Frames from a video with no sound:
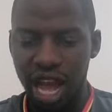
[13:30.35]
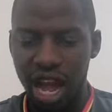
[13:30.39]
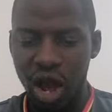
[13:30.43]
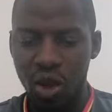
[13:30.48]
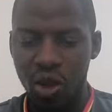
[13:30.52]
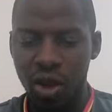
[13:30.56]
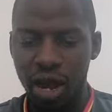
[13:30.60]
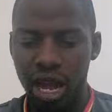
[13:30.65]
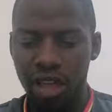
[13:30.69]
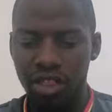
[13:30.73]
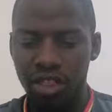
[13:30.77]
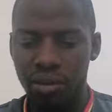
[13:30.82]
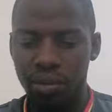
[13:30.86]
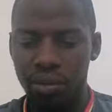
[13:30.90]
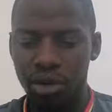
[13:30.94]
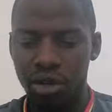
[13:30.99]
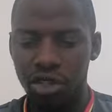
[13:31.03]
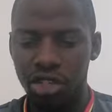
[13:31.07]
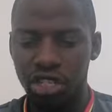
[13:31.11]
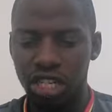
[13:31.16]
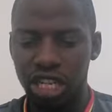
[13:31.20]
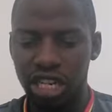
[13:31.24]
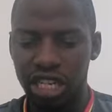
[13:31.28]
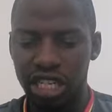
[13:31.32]
how can the
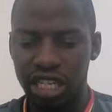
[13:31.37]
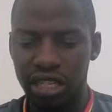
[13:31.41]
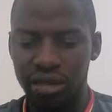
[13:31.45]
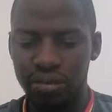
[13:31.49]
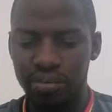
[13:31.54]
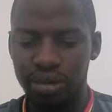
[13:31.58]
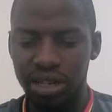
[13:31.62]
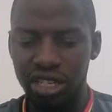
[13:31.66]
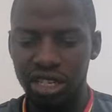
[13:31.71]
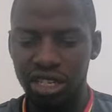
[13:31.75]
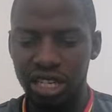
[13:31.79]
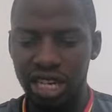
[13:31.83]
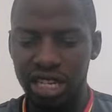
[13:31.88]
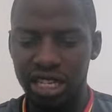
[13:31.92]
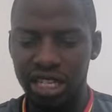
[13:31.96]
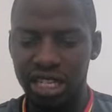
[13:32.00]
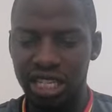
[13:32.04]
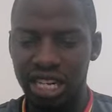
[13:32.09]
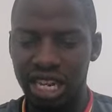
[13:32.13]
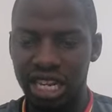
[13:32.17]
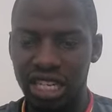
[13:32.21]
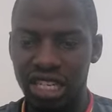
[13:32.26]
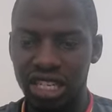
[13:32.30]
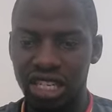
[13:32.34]
project be
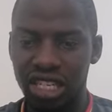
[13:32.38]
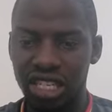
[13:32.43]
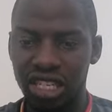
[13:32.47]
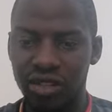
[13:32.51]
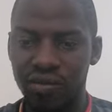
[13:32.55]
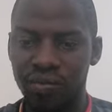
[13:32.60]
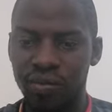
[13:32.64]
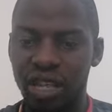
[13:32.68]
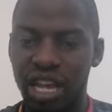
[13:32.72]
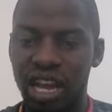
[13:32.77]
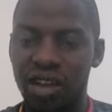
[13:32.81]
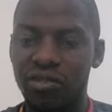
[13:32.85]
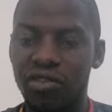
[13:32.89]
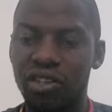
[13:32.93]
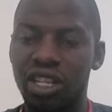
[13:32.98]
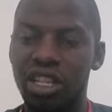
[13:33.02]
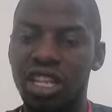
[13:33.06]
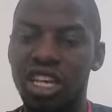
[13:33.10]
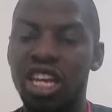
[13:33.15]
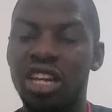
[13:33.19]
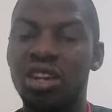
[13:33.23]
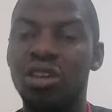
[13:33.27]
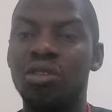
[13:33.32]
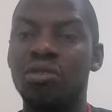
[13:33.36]
sustained after
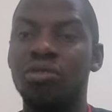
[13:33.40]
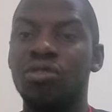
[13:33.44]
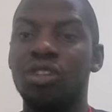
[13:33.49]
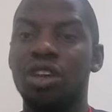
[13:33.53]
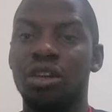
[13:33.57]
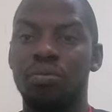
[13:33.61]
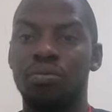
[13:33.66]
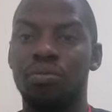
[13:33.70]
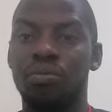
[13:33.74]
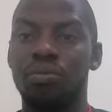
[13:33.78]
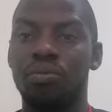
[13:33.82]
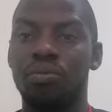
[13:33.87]
the end of the